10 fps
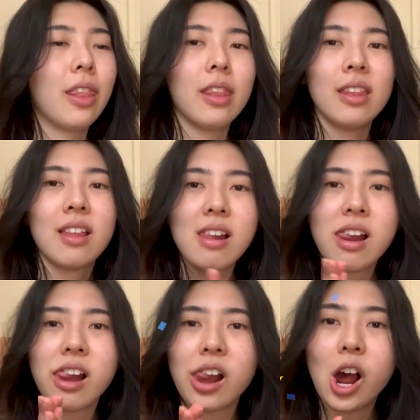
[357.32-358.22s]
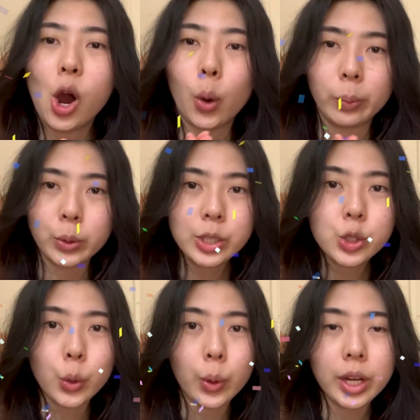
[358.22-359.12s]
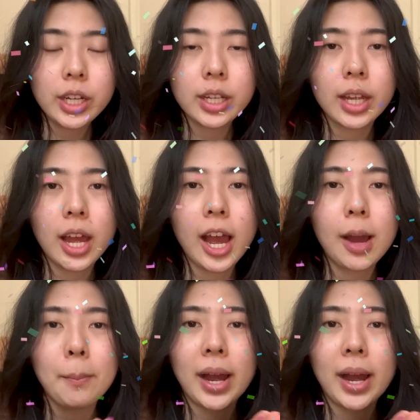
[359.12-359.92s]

Hope you enjoyed my